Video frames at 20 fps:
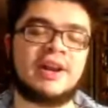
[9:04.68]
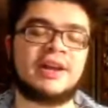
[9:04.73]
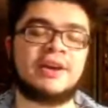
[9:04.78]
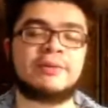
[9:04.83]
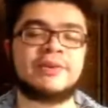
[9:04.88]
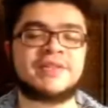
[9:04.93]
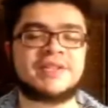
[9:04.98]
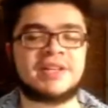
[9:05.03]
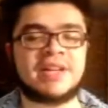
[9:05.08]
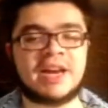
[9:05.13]
It
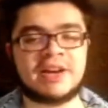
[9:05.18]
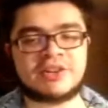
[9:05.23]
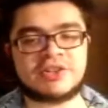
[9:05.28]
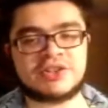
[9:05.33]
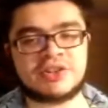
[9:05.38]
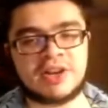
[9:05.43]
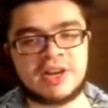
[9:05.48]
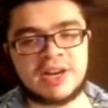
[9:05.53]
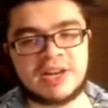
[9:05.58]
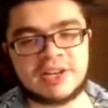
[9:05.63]
was an
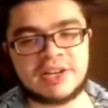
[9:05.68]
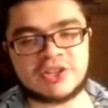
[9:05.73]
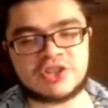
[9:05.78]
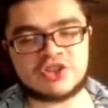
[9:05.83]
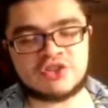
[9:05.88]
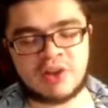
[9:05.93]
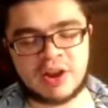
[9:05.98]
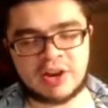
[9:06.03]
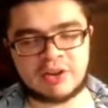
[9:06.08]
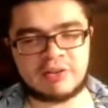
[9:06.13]
extra innings.
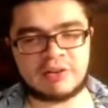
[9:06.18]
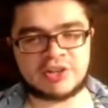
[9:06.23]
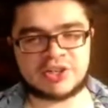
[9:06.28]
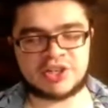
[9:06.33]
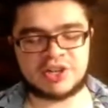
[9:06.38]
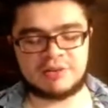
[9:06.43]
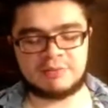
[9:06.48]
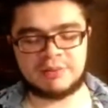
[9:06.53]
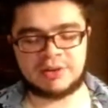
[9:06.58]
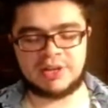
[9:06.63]
Trent
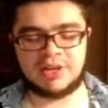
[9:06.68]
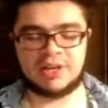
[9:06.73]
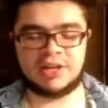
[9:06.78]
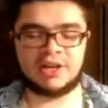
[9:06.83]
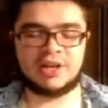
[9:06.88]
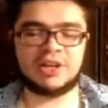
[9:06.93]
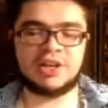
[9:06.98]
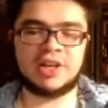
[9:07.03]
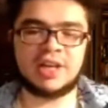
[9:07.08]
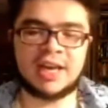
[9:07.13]
Grisham
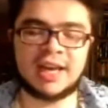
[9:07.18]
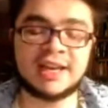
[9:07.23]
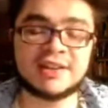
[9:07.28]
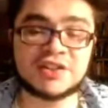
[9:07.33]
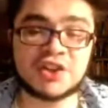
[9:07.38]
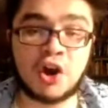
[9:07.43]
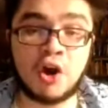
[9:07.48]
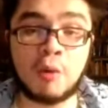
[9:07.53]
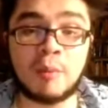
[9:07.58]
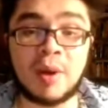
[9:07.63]
hits
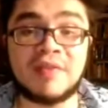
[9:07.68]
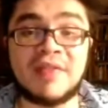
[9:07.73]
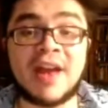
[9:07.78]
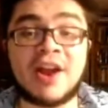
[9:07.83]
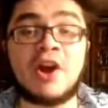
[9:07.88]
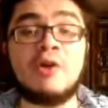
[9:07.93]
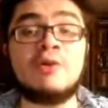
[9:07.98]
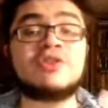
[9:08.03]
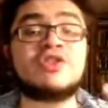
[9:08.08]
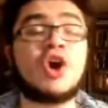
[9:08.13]
a home run that
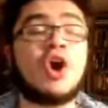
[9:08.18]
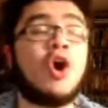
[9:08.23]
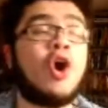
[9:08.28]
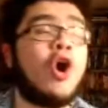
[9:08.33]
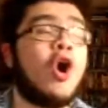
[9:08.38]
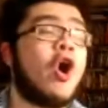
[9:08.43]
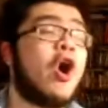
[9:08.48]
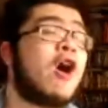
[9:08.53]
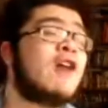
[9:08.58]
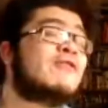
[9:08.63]
goes
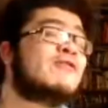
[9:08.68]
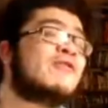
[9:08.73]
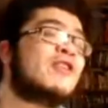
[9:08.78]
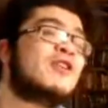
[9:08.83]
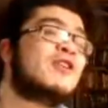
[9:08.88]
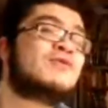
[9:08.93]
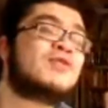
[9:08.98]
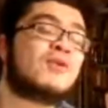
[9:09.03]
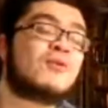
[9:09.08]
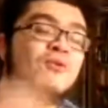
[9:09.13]
off
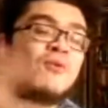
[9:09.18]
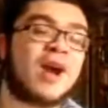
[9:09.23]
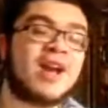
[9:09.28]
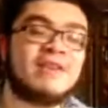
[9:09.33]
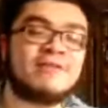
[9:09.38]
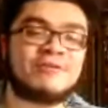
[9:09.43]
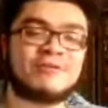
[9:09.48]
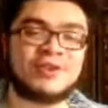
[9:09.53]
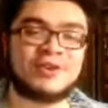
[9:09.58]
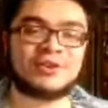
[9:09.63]
of the
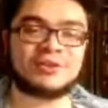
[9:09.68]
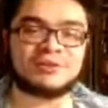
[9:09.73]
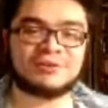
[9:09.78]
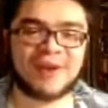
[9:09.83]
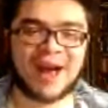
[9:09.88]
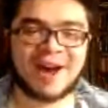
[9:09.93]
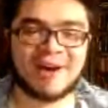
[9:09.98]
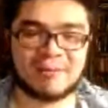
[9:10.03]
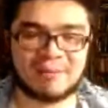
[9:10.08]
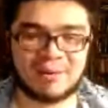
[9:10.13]
right field
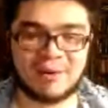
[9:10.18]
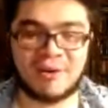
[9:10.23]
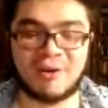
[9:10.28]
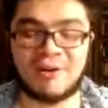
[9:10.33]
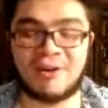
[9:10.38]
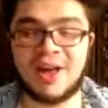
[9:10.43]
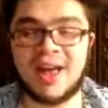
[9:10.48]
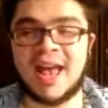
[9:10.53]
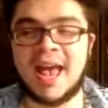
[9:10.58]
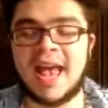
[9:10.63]
foul
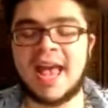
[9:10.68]
pole.